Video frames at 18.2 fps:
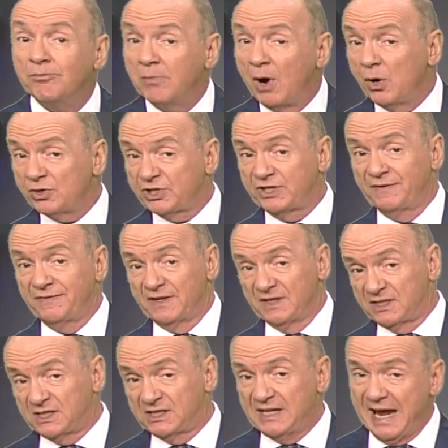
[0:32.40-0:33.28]
most of
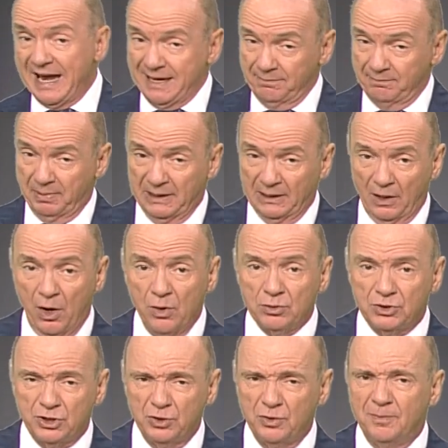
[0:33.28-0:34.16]
the state
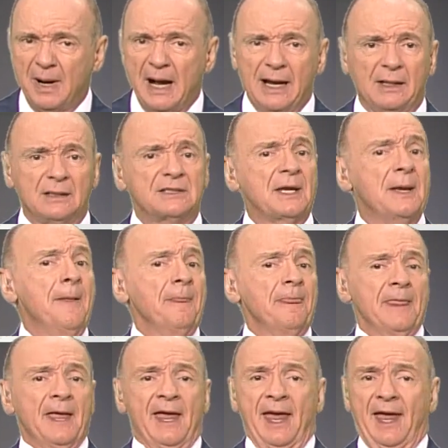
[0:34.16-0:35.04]
below two miles
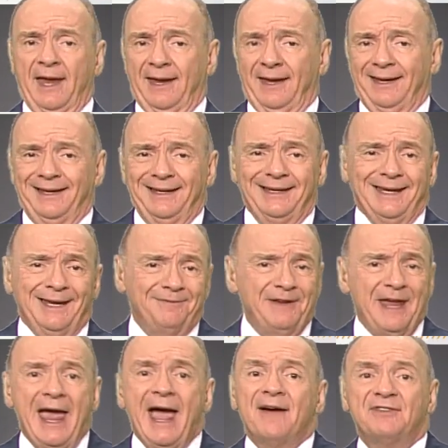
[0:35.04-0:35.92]
if
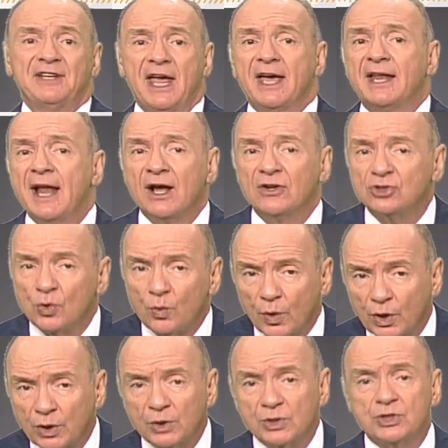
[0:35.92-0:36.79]
you have to head out to
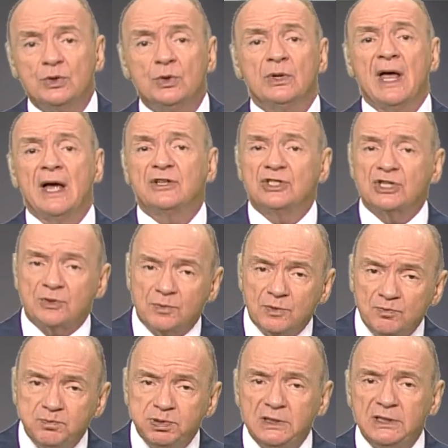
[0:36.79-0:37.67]
work or school, not just
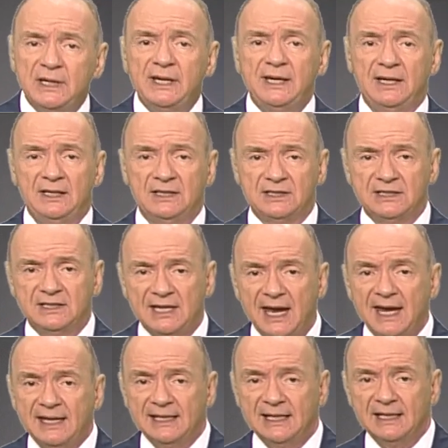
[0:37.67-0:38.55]
please
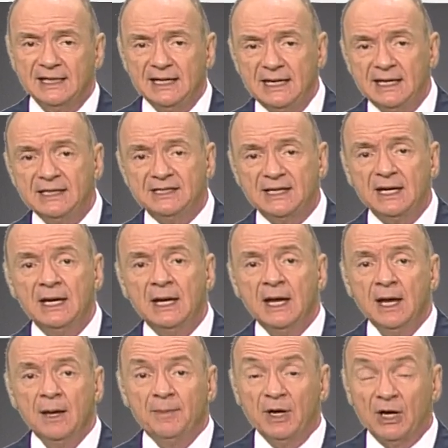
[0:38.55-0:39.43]
take it easy
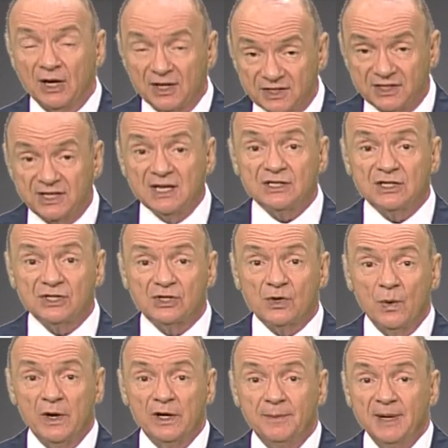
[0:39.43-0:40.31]
because this is
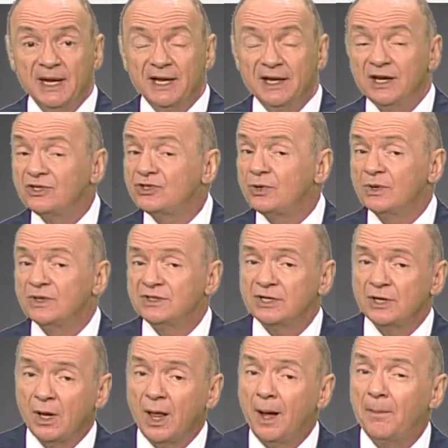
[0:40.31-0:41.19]
going to be an issue
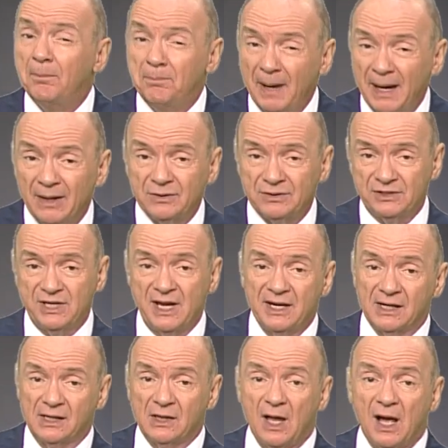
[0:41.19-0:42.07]
until about
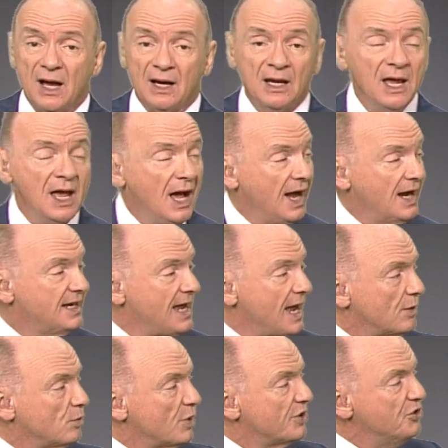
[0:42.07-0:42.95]
10 o'clock.
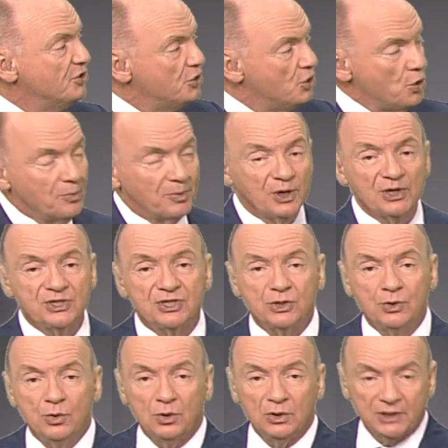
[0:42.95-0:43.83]
Again, with numerous
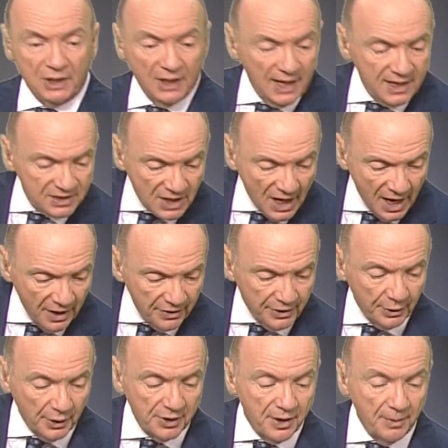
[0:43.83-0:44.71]
school delays,
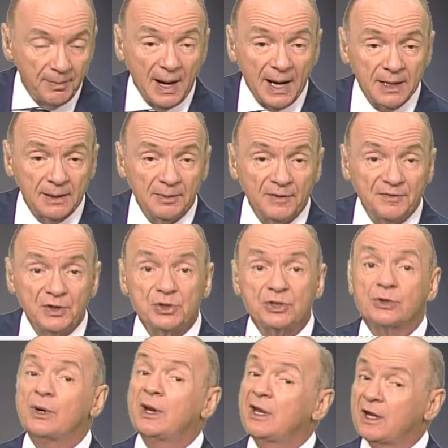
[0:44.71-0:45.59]
they're at the bottom of your
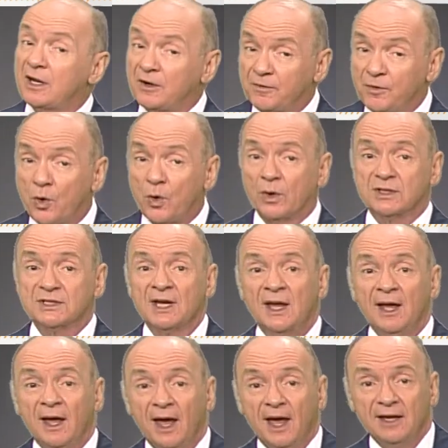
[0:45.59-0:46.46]
screen. And of course,
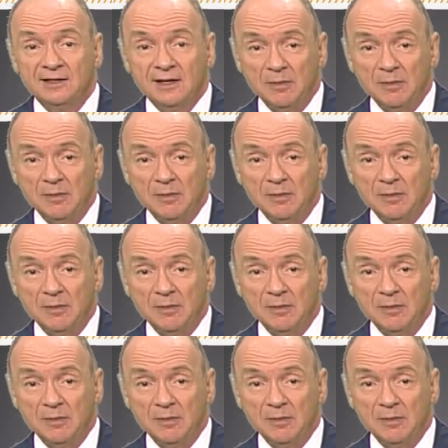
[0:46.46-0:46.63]
at